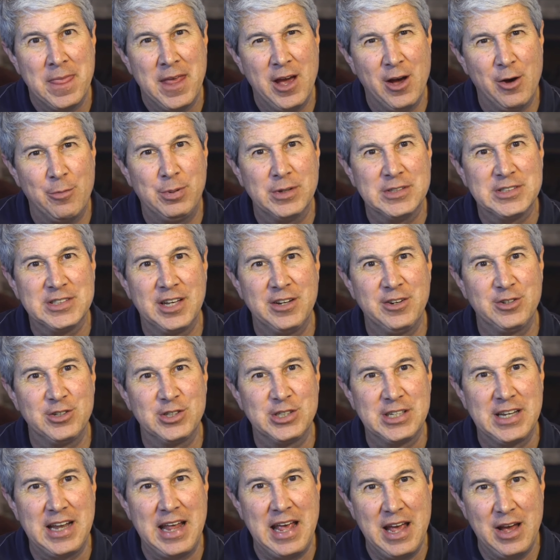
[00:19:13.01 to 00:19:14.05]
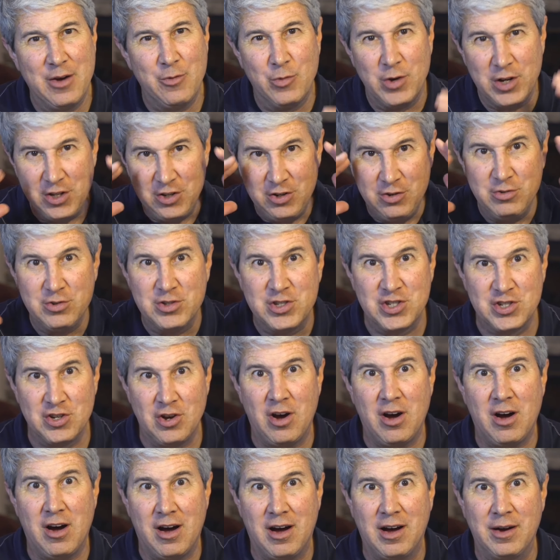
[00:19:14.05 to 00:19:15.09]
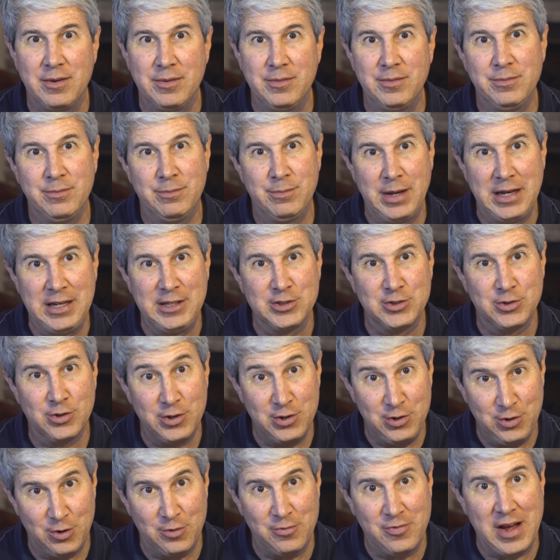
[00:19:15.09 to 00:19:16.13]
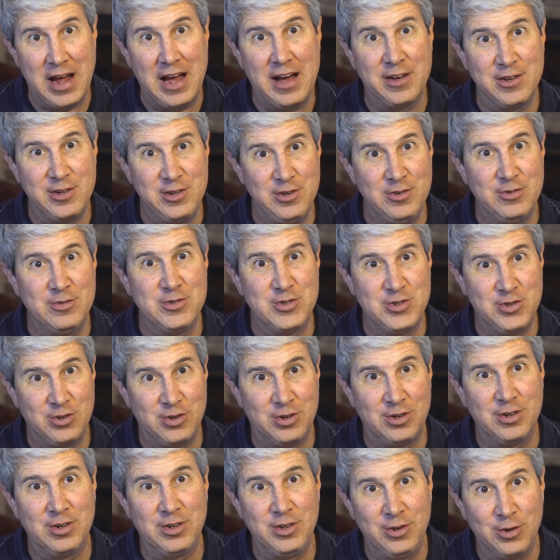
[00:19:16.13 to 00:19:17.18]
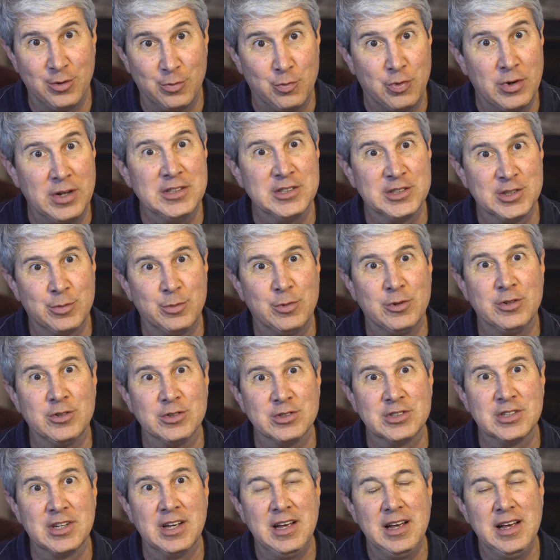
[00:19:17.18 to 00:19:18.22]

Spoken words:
help us understand what you saw based on your values, your principles,